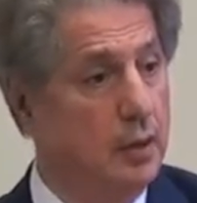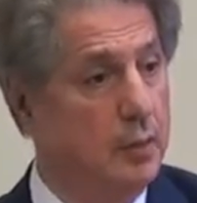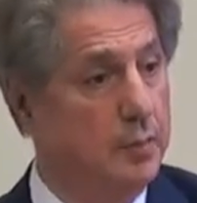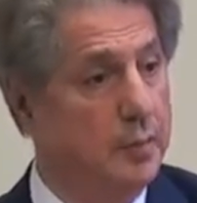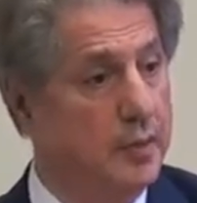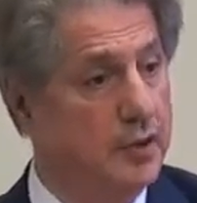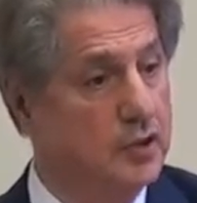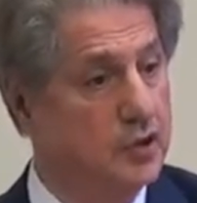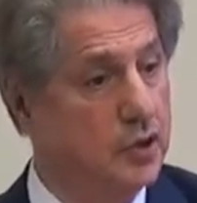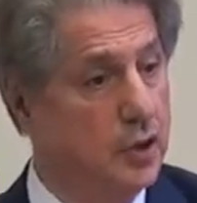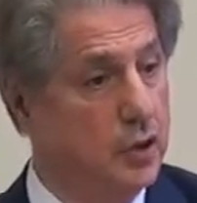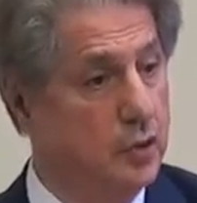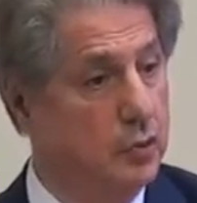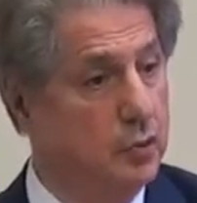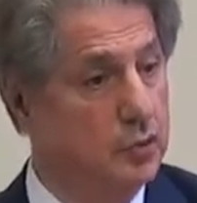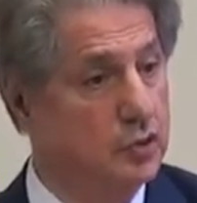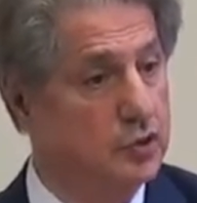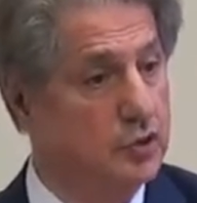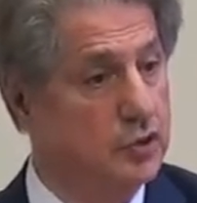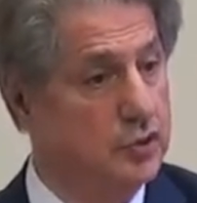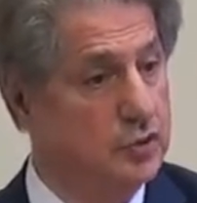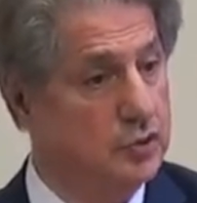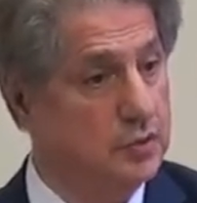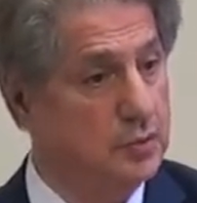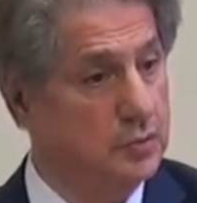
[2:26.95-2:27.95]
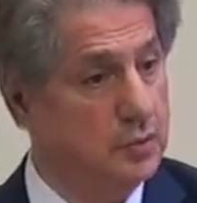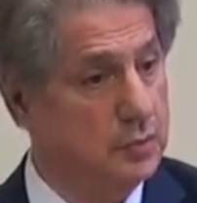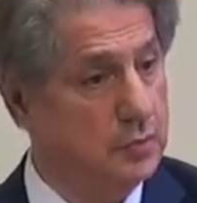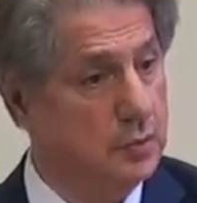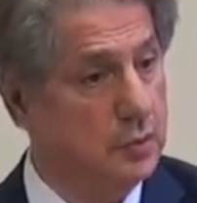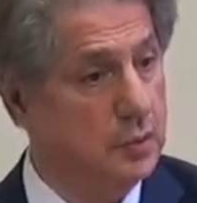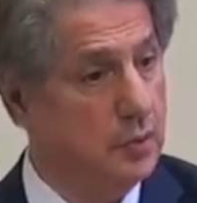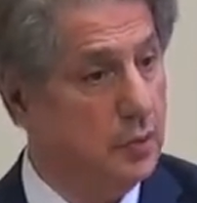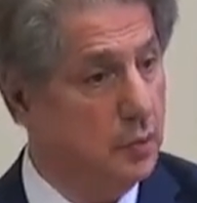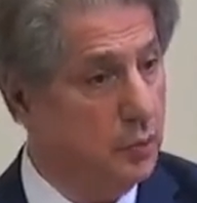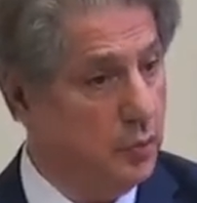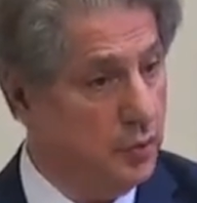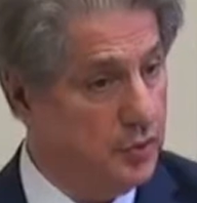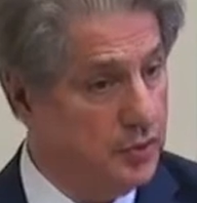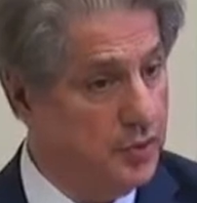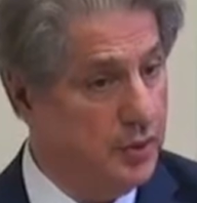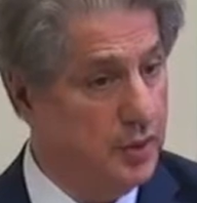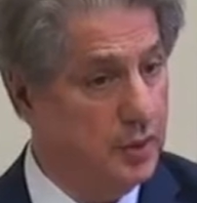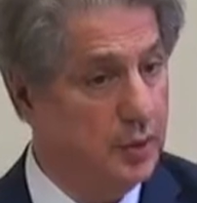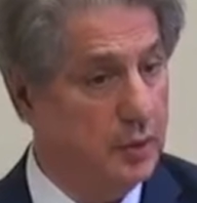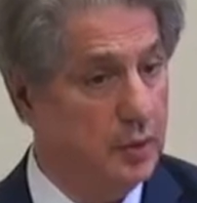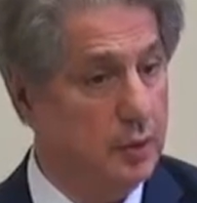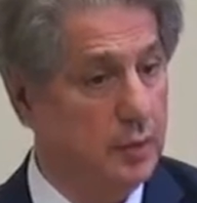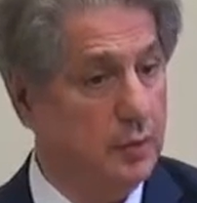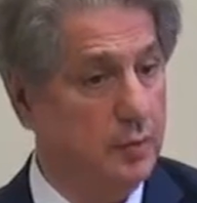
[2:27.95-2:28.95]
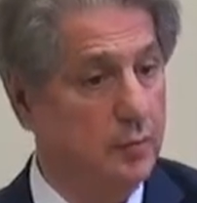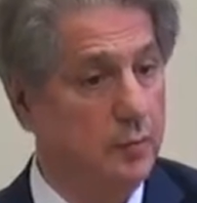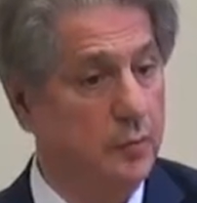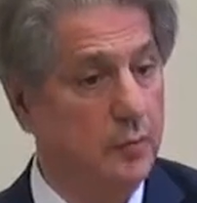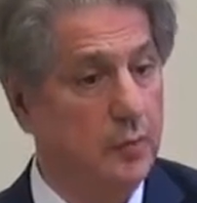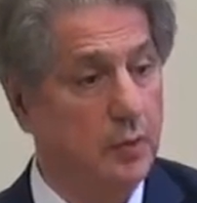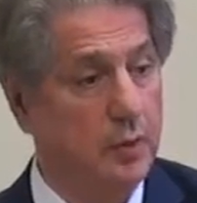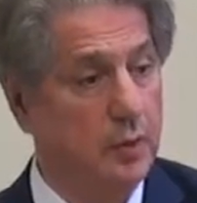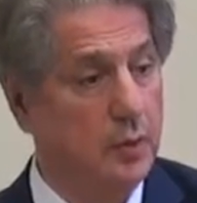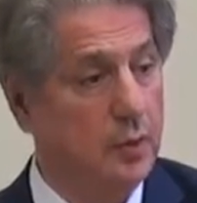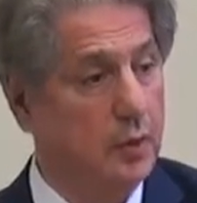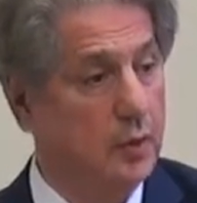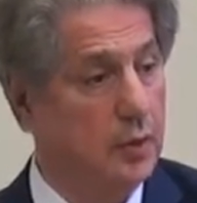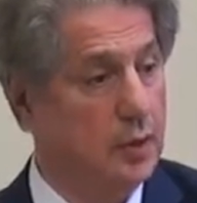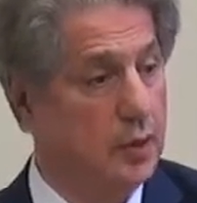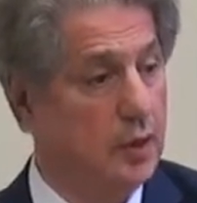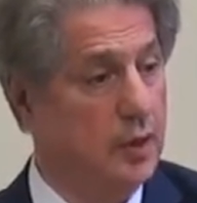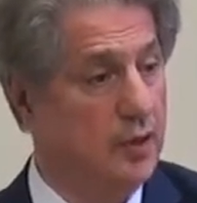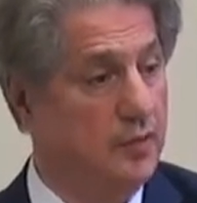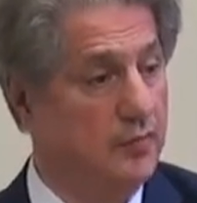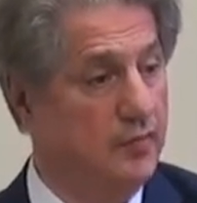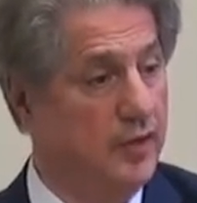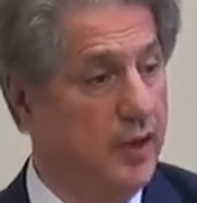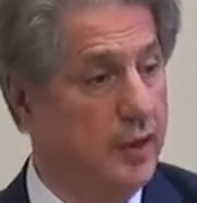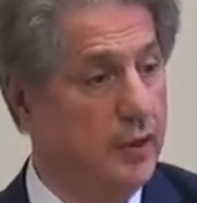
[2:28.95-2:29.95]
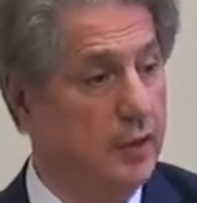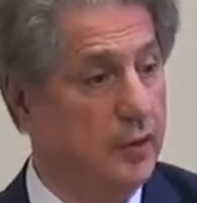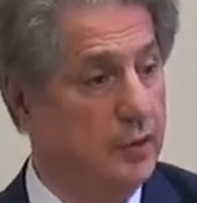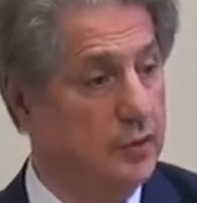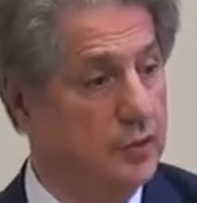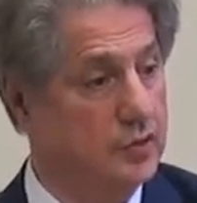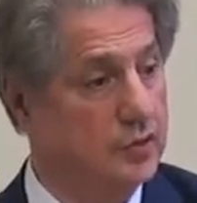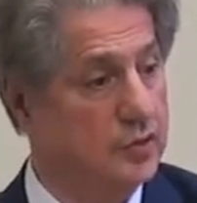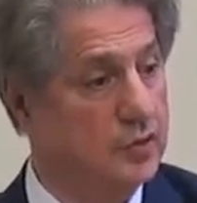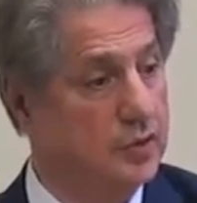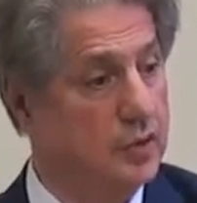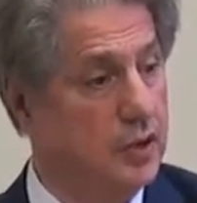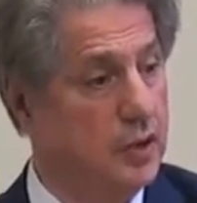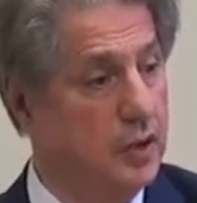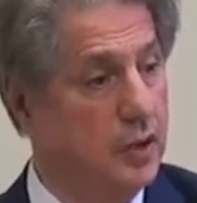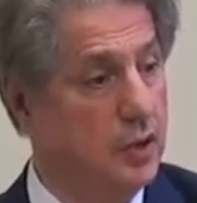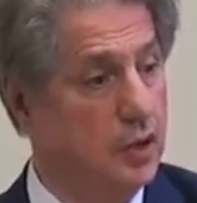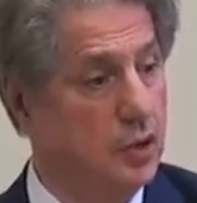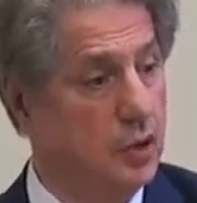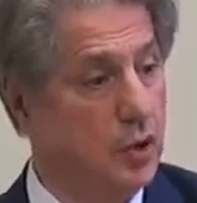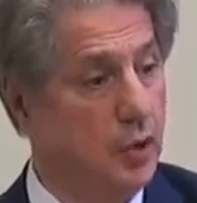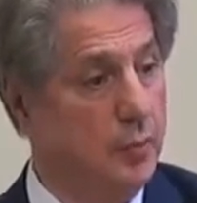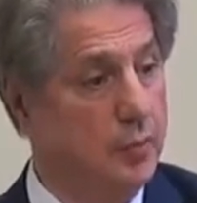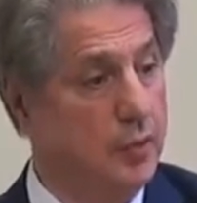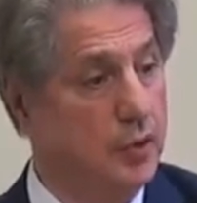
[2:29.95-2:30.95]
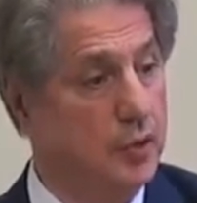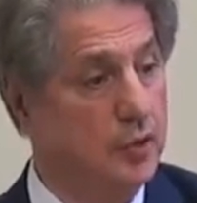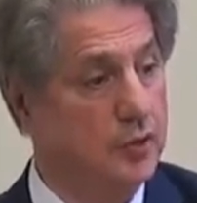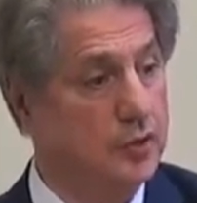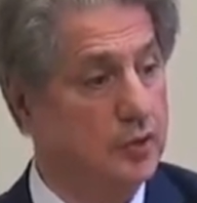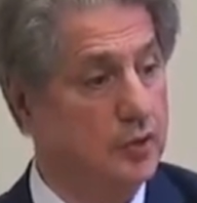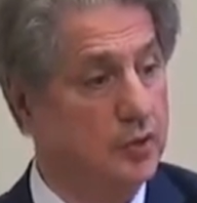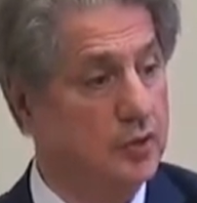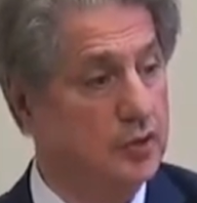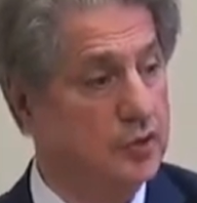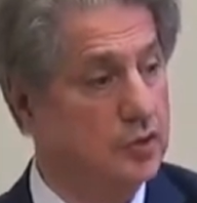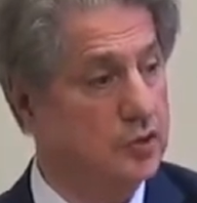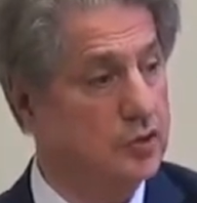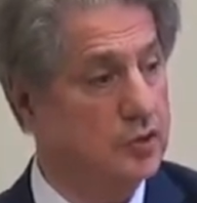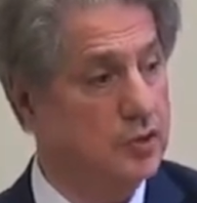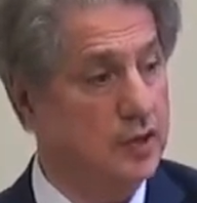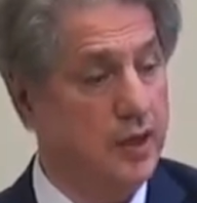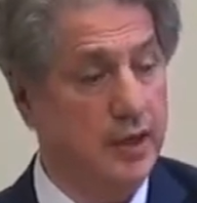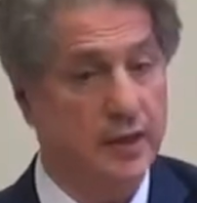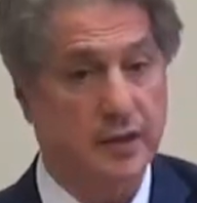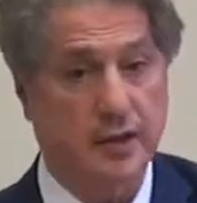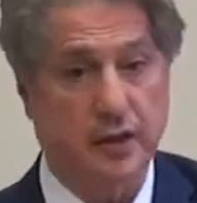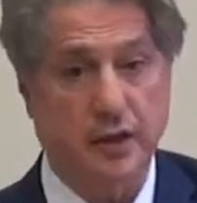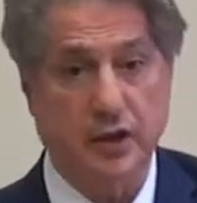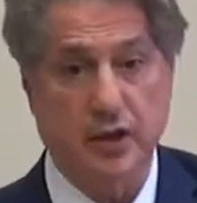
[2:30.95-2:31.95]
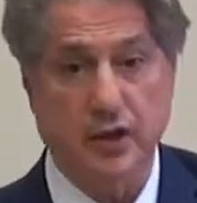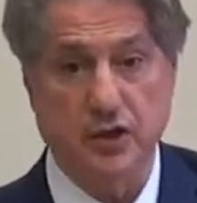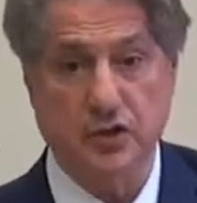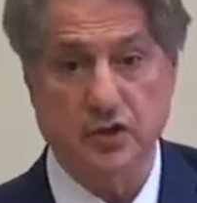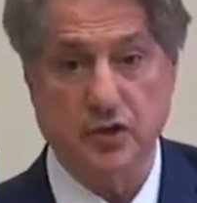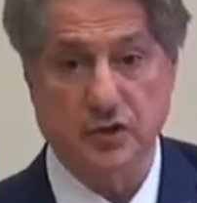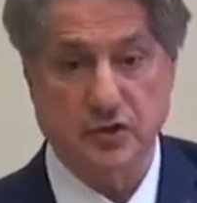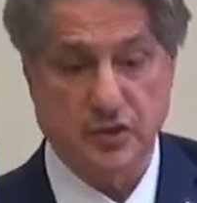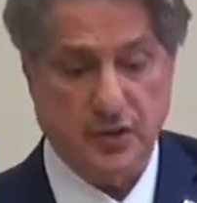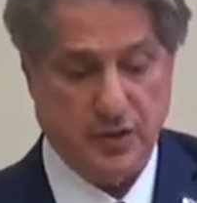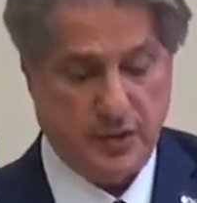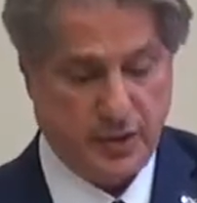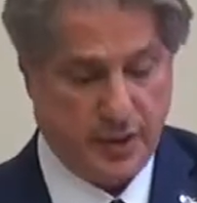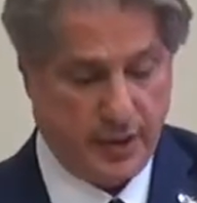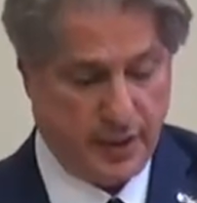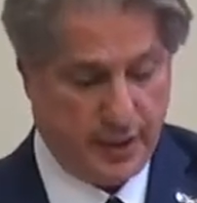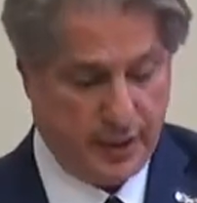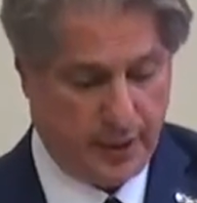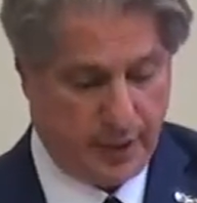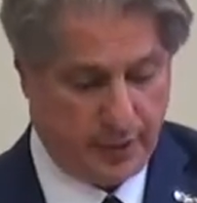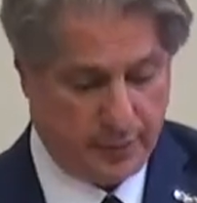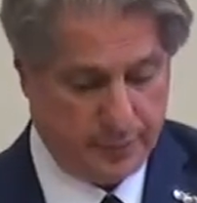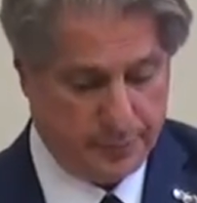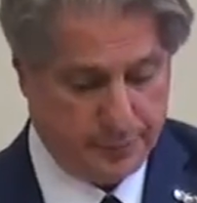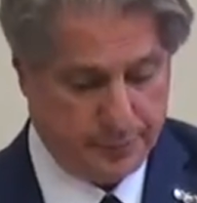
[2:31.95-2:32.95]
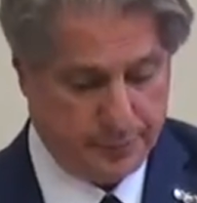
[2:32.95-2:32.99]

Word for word: persecution within the various communities and religions in the area.